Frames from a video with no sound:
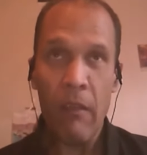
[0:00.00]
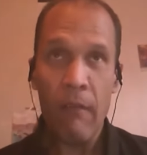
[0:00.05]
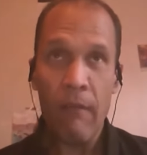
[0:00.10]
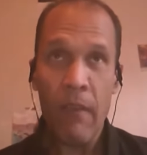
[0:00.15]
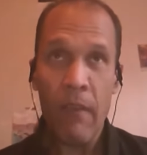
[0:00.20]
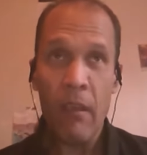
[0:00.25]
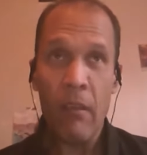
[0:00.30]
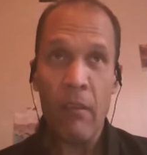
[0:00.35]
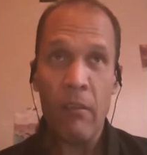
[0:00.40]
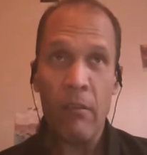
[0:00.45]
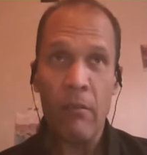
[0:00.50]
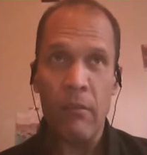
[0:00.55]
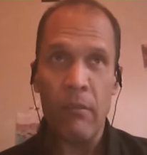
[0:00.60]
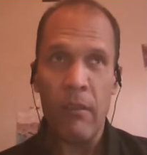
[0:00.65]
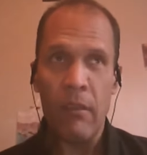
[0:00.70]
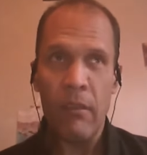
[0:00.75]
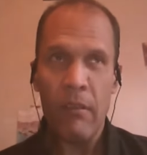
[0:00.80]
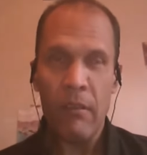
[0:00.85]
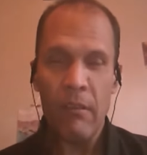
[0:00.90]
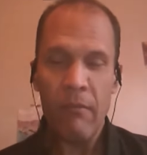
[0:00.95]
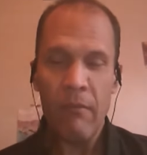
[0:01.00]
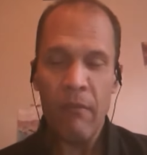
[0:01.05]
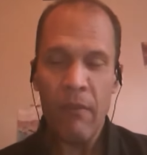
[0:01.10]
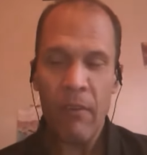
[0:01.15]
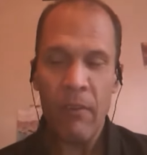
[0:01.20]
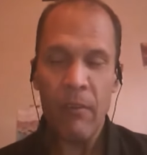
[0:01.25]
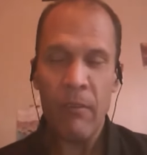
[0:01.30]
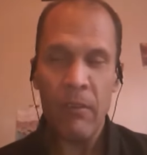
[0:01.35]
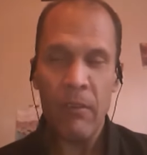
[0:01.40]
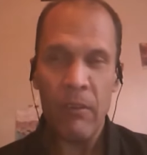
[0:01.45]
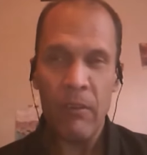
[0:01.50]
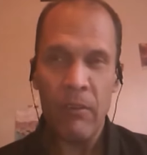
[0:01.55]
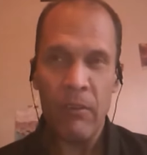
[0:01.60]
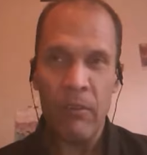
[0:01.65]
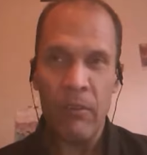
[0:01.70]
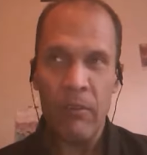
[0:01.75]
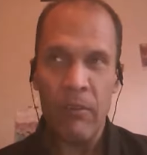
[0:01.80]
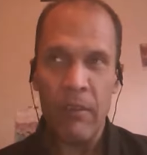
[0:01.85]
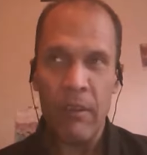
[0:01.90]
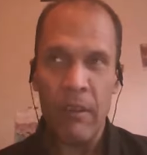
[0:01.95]
I found very
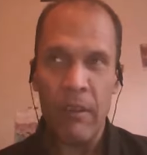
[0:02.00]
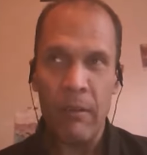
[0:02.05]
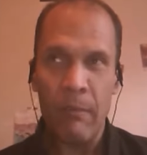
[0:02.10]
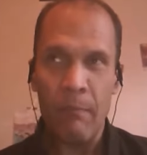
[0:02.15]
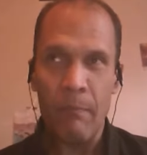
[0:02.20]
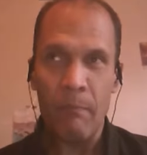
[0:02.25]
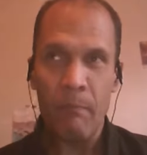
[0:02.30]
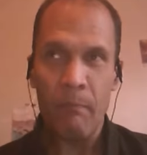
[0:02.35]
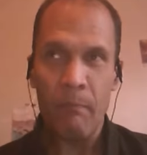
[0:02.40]
interesting.